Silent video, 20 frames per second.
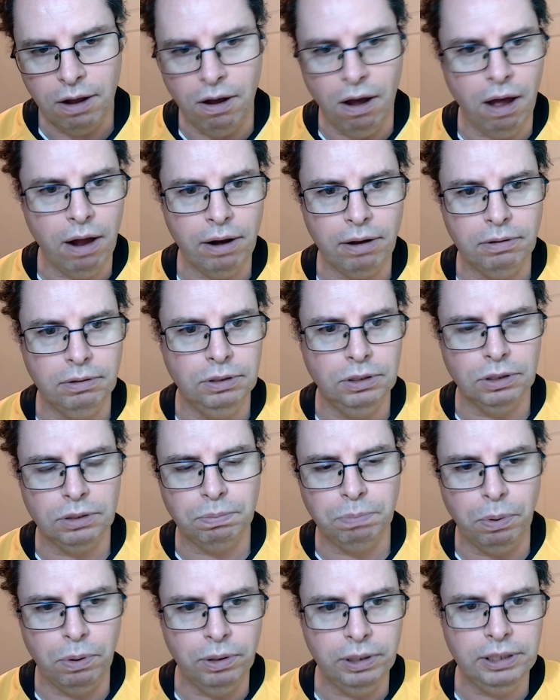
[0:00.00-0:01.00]
Connacht
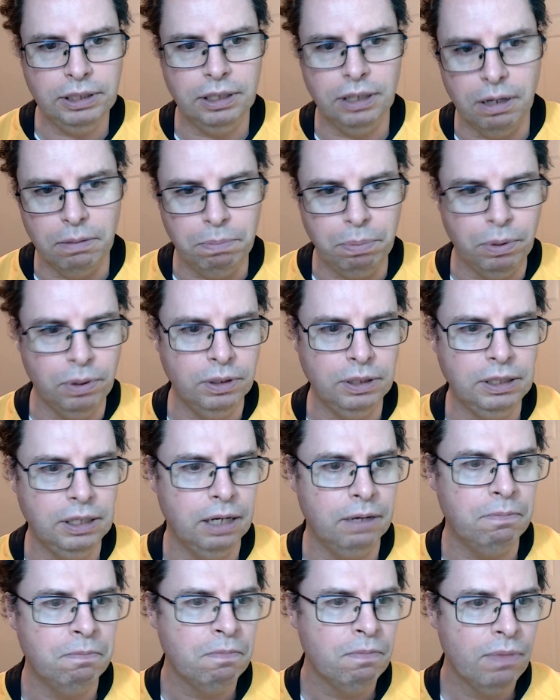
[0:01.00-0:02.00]
just pushing,
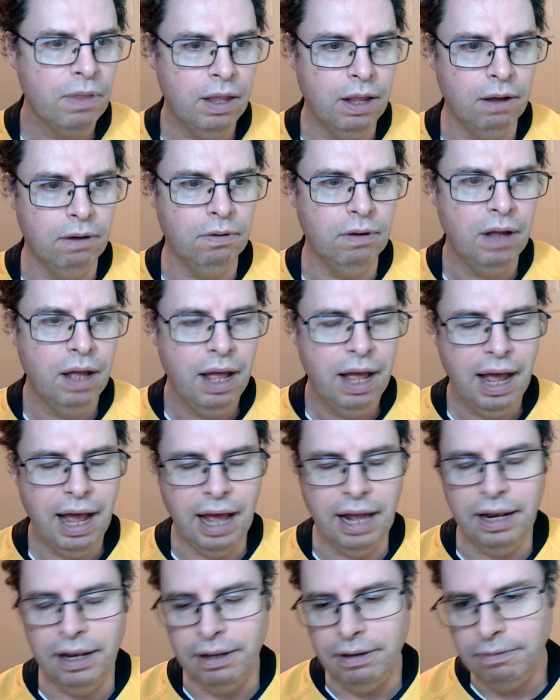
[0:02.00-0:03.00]

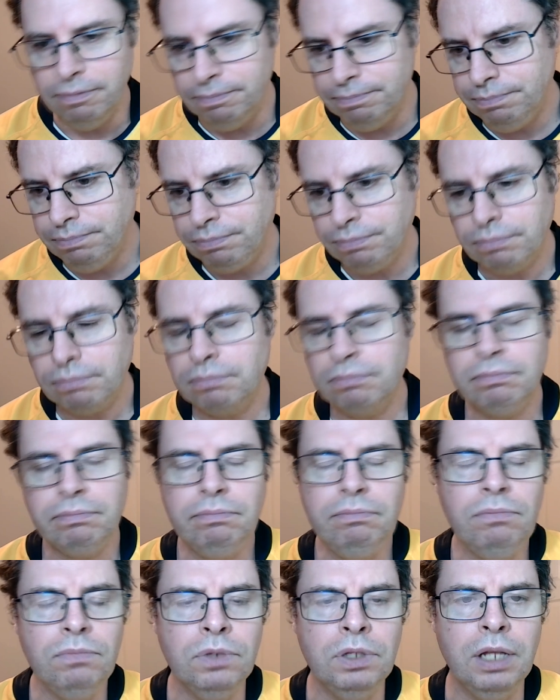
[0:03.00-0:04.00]
and
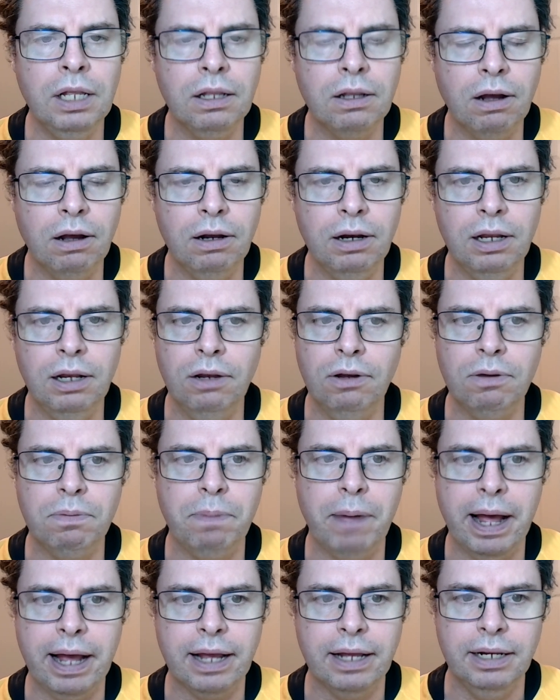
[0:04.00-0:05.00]
they'll kind of
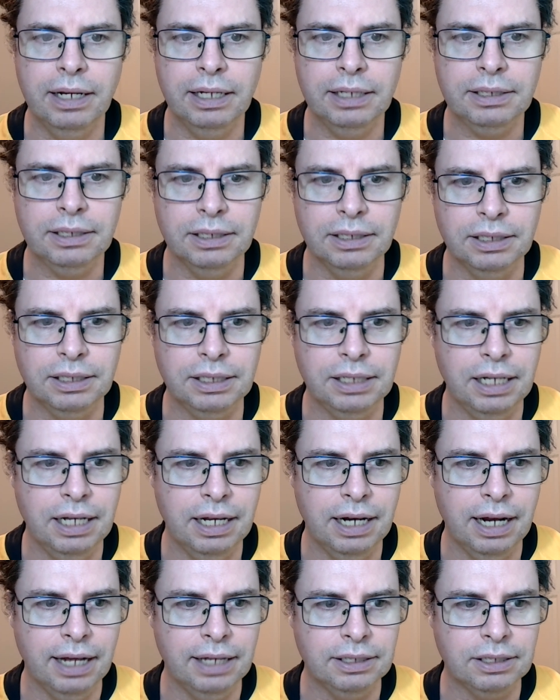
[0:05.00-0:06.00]
look back at this and
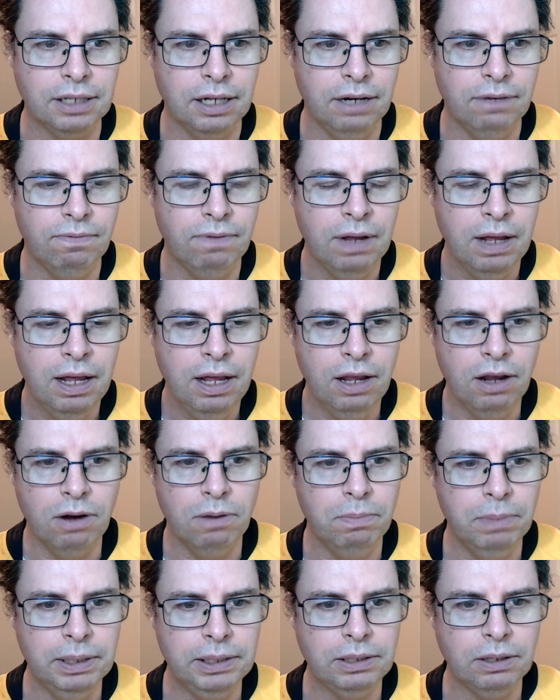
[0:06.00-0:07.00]
see it as kind of,
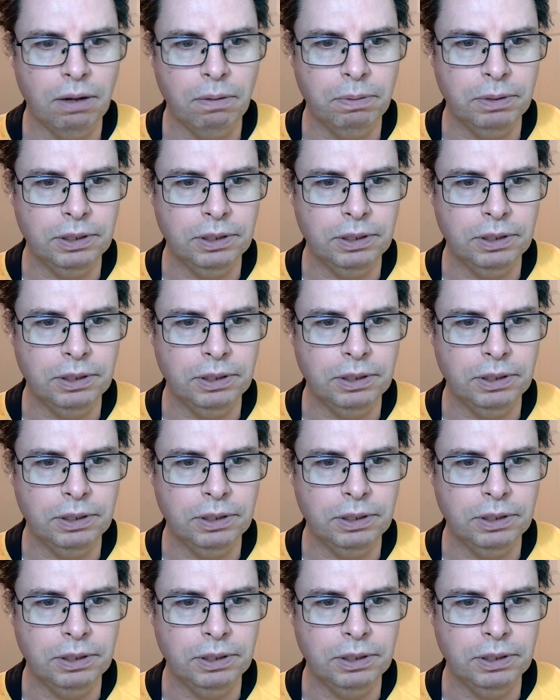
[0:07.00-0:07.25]
missed